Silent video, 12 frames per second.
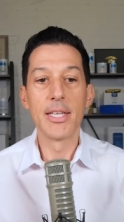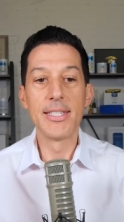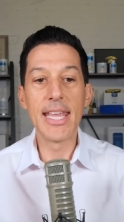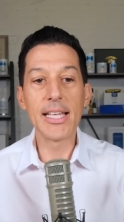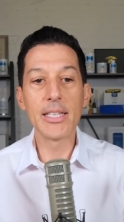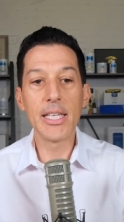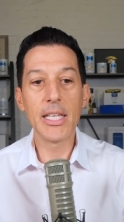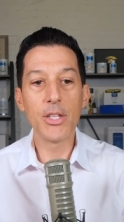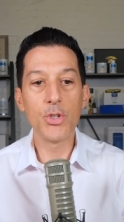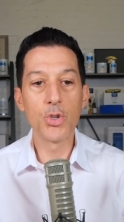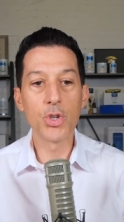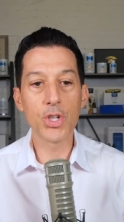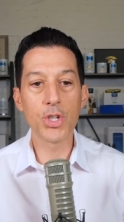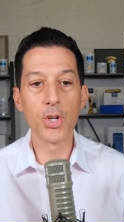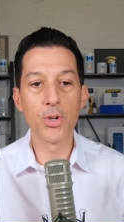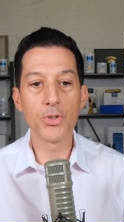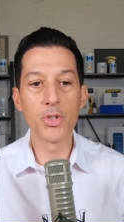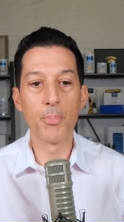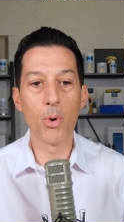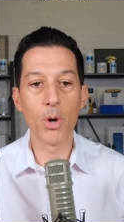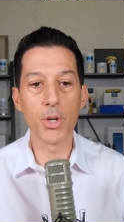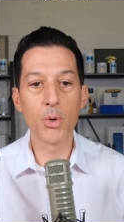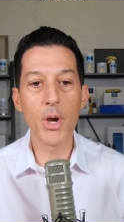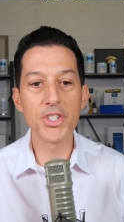Daily Nutritional
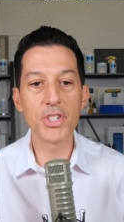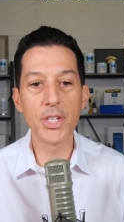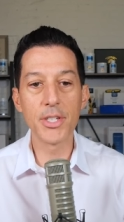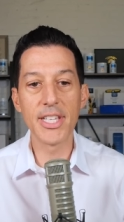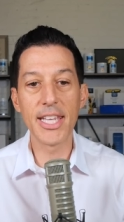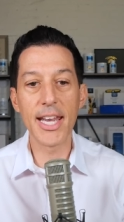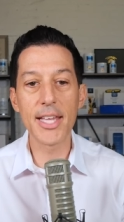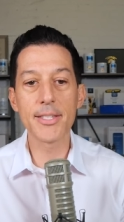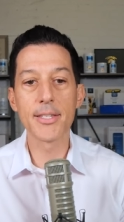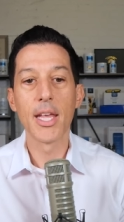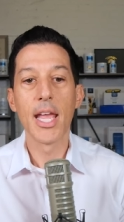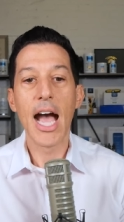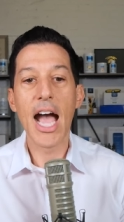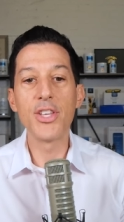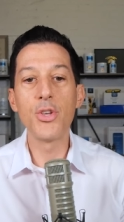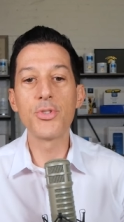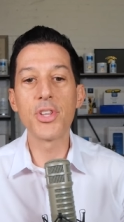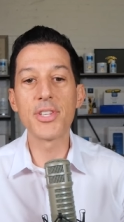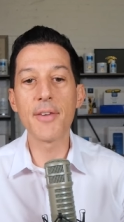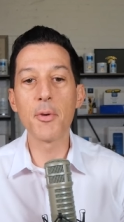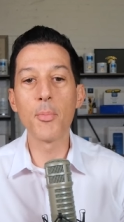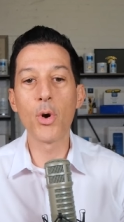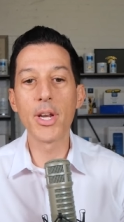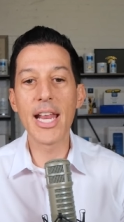Support Question, DNS. I use this every
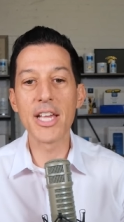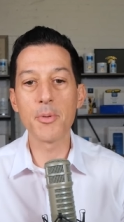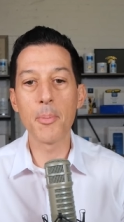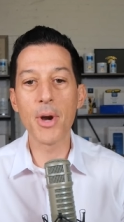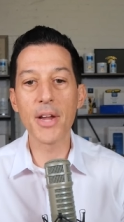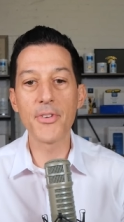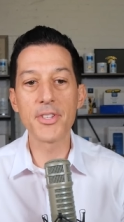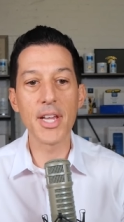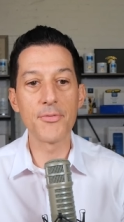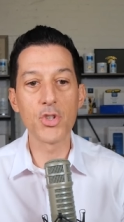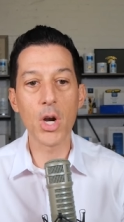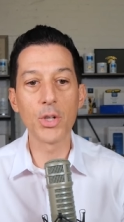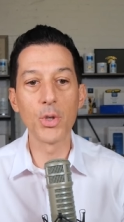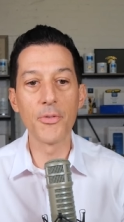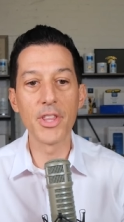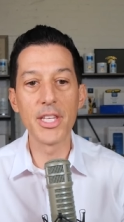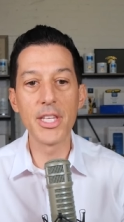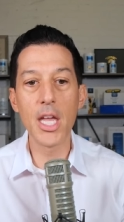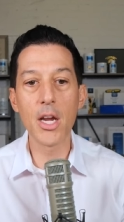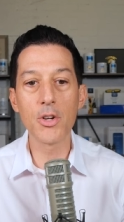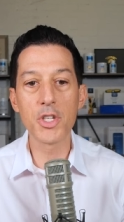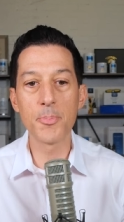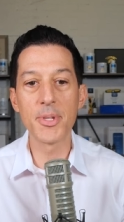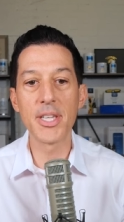morning as my breakfast. I've struggled over the
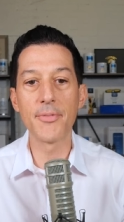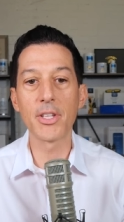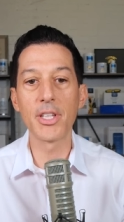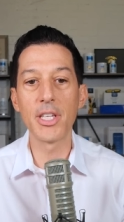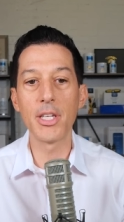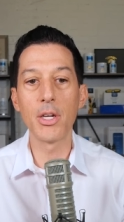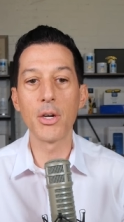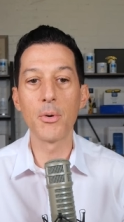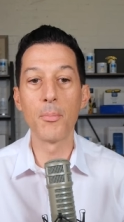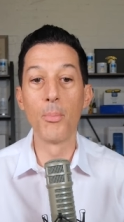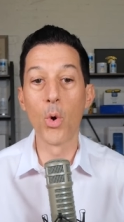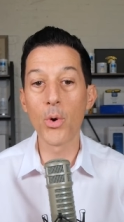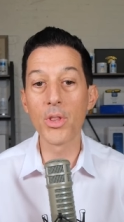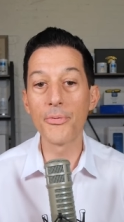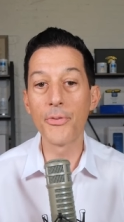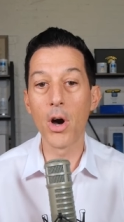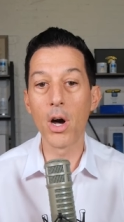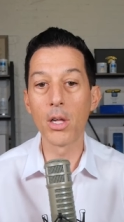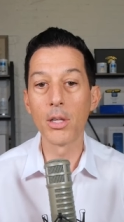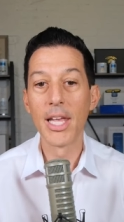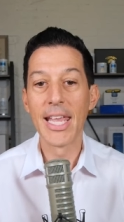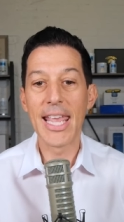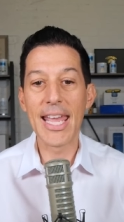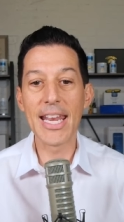years, specifically more in the fall,
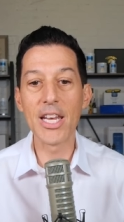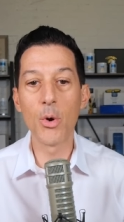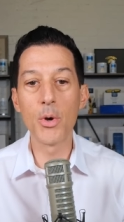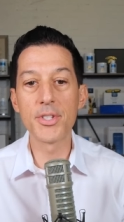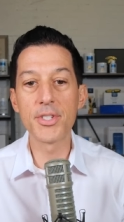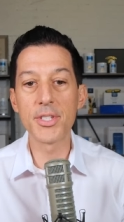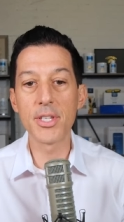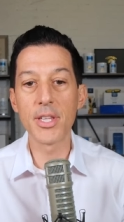and I know it's